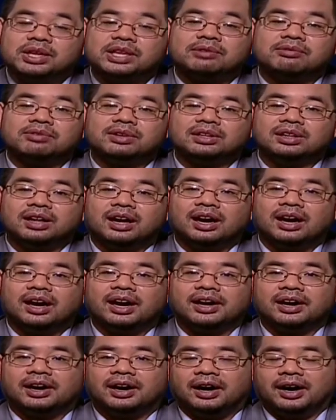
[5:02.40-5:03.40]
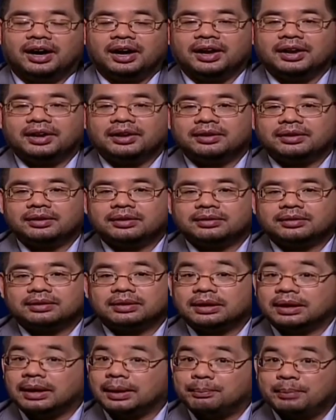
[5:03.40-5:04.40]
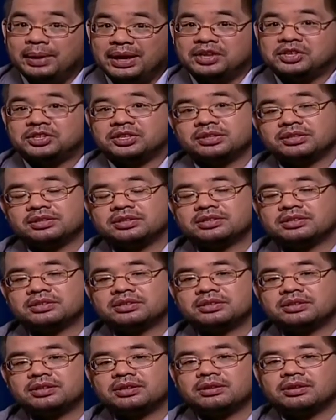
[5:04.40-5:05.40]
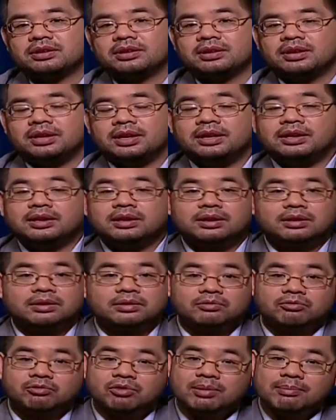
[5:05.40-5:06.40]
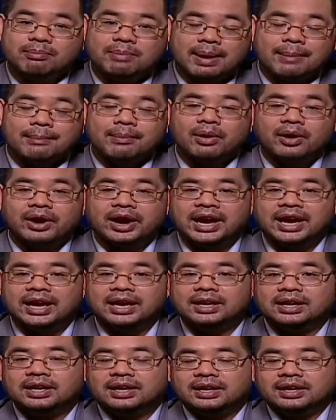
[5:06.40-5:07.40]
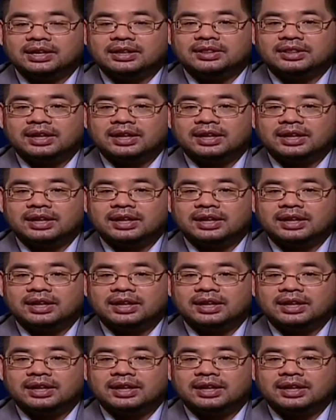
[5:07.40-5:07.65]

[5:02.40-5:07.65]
to really rely on patience and remembering